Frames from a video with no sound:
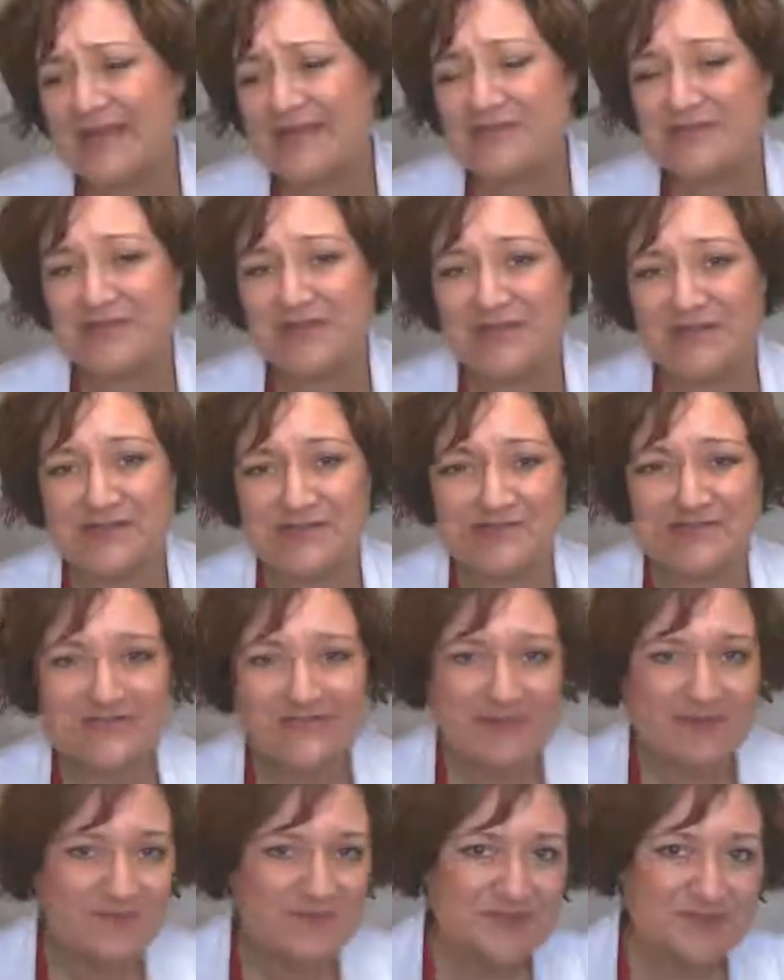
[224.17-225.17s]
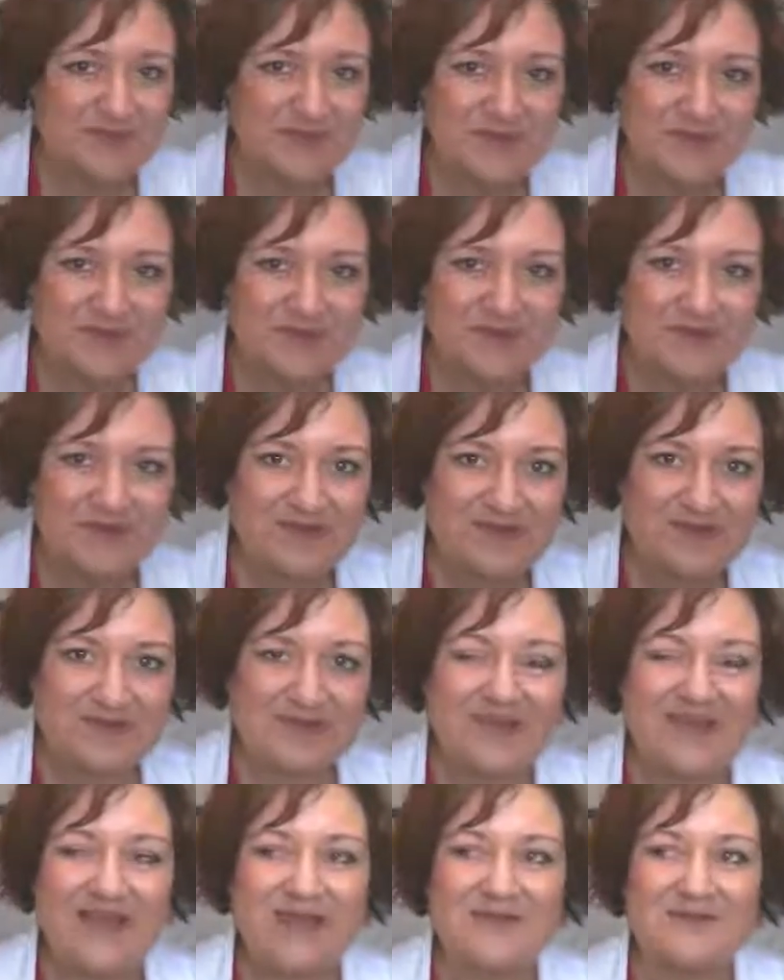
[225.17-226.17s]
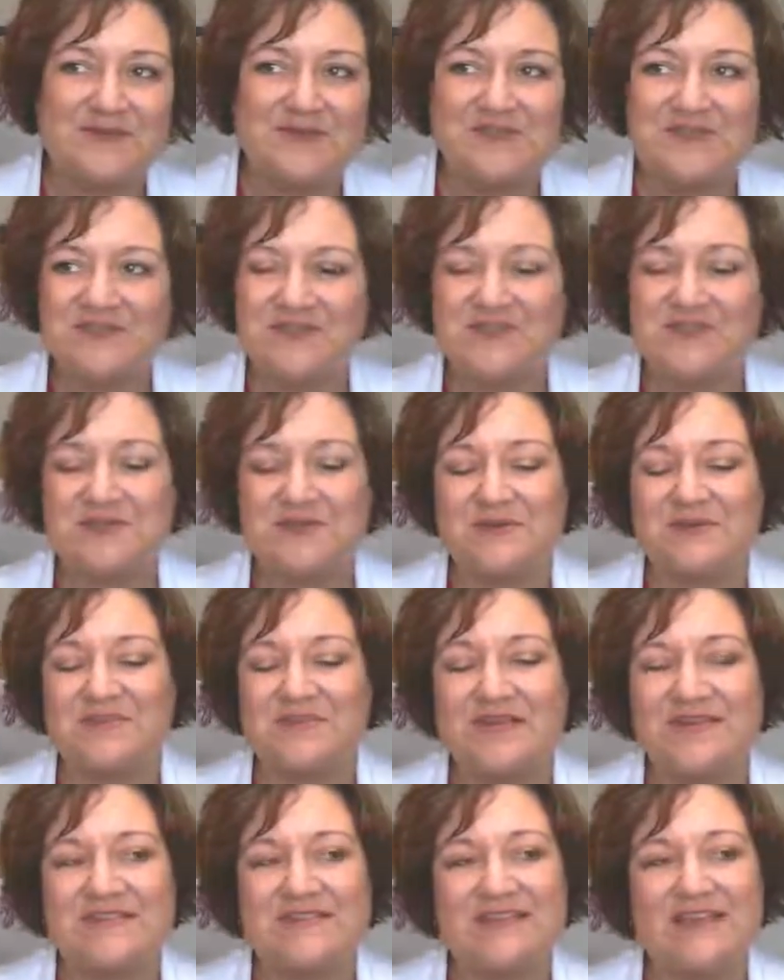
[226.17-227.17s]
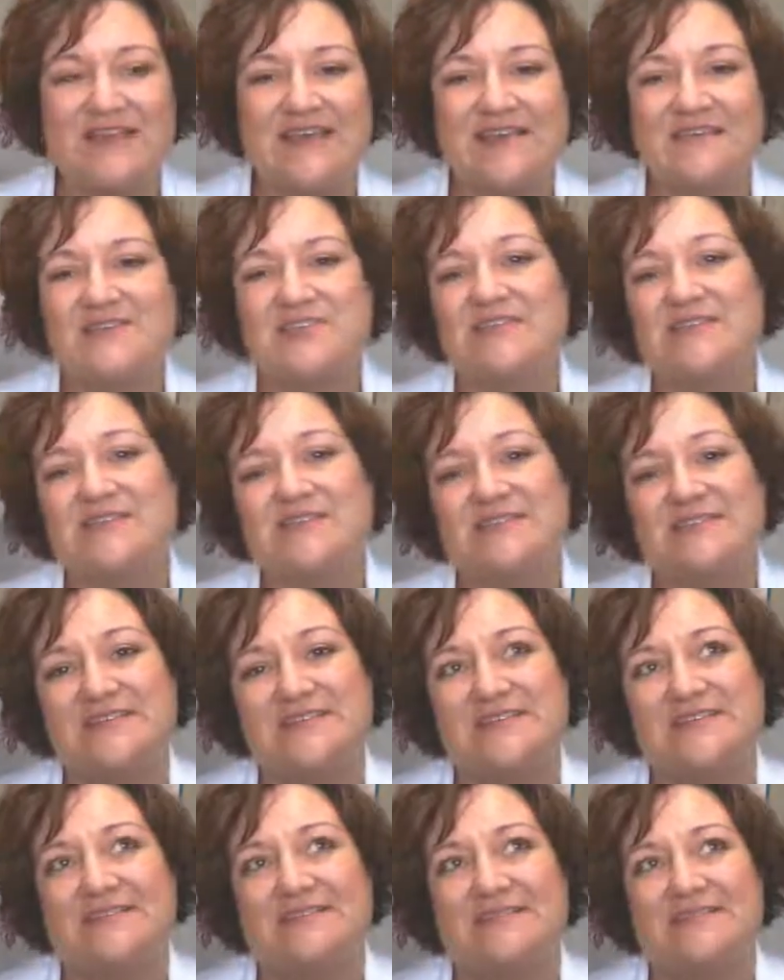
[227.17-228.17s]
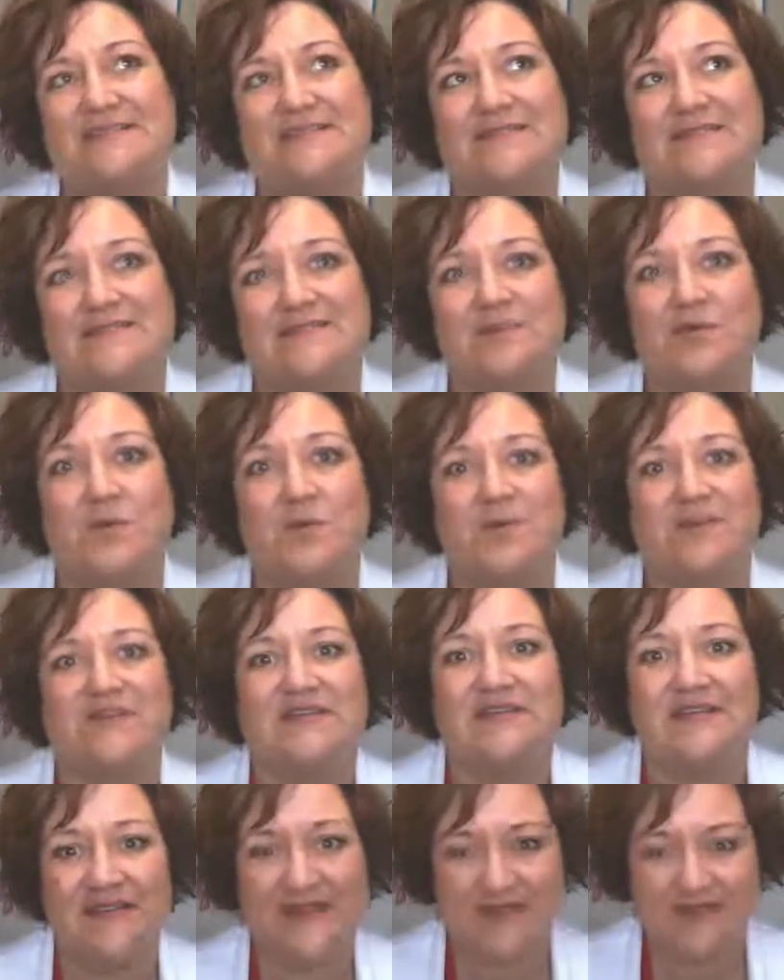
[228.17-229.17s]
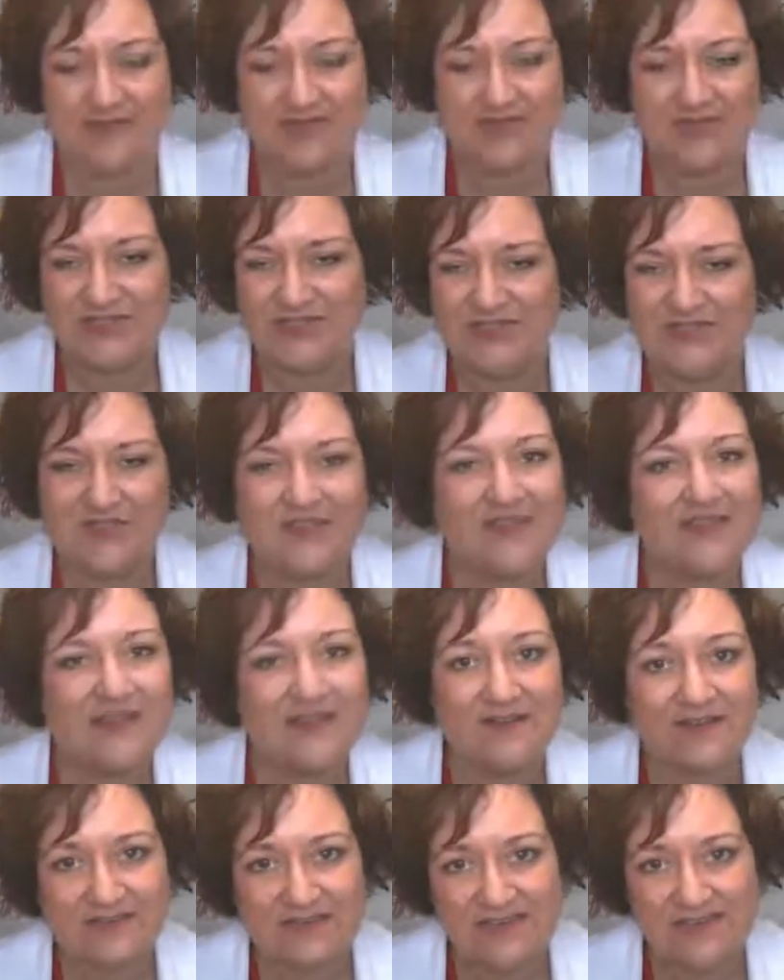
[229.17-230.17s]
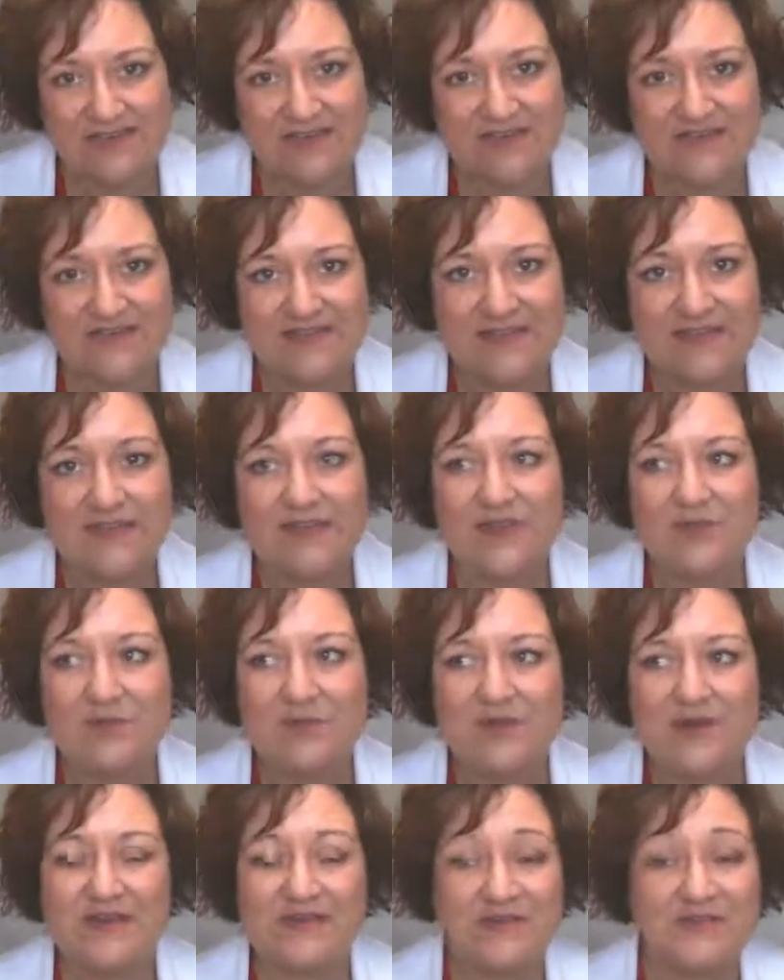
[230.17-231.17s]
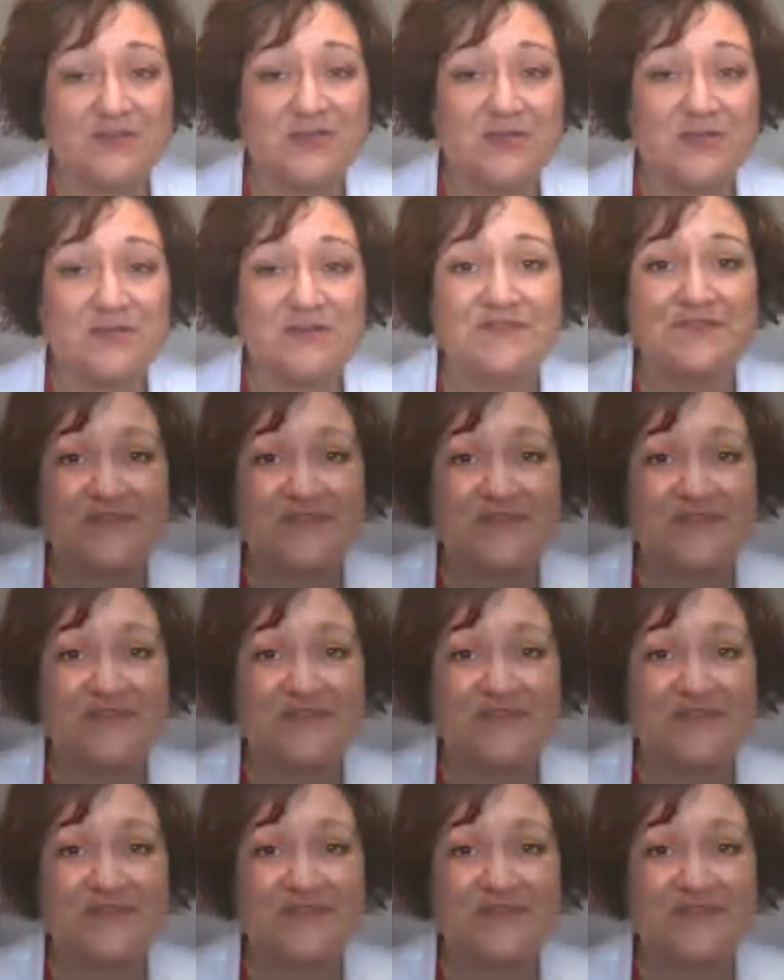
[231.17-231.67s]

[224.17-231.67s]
and she got to skip school, and it was just the 2 of us, and she just soaked it in. She just loves it when it's the 2 of